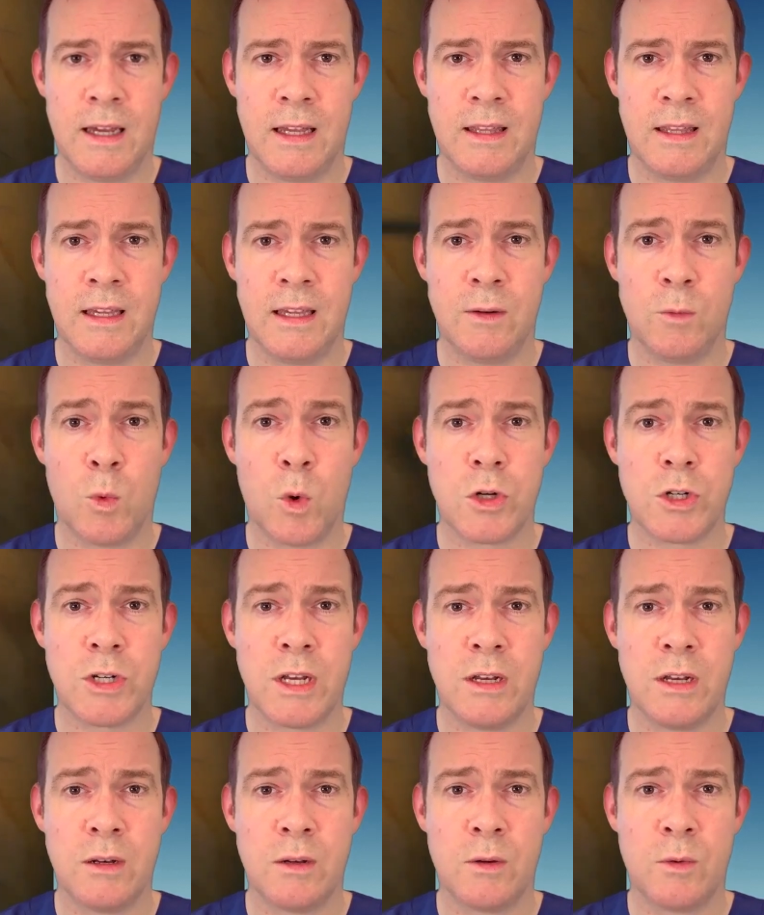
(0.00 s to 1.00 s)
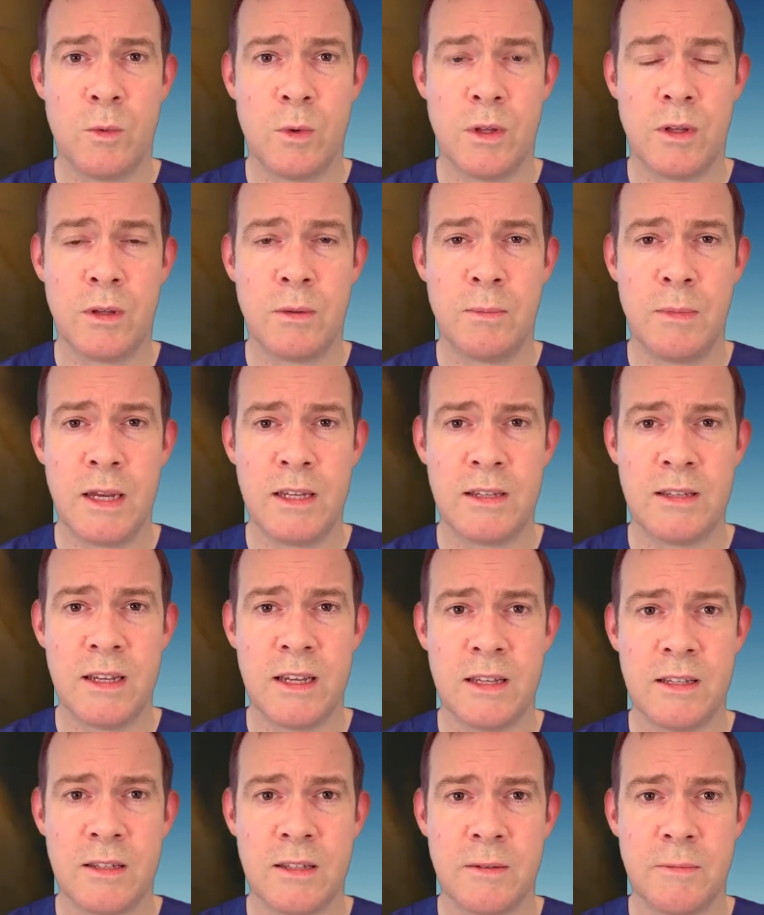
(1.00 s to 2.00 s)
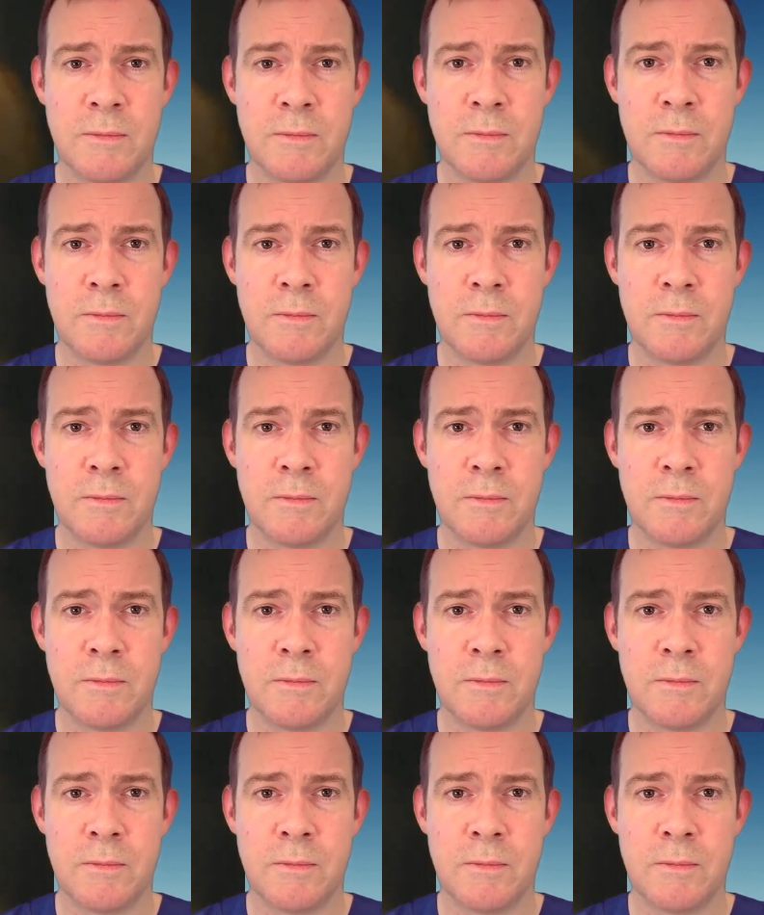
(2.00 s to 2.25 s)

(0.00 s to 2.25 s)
And then washing with BSS